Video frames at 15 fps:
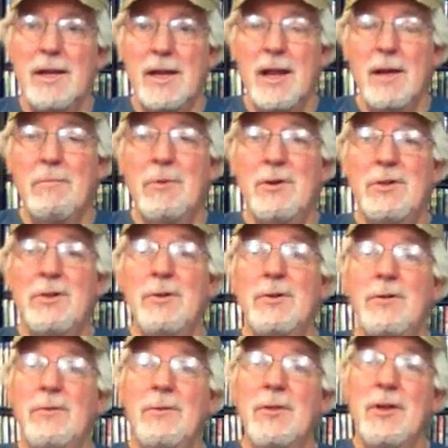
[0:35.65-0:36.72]
Number
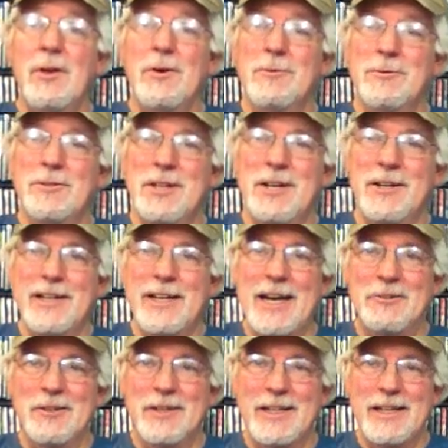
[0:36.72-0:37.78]
2 for the old
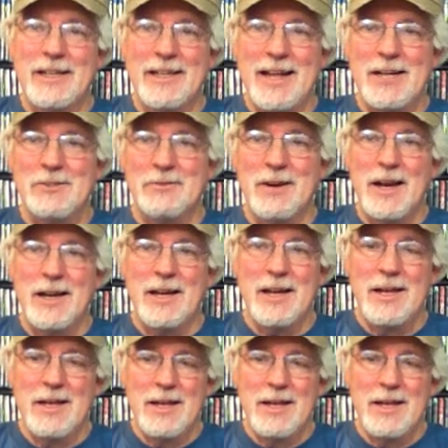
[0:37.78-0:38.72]
Geriatric Geek, that's right.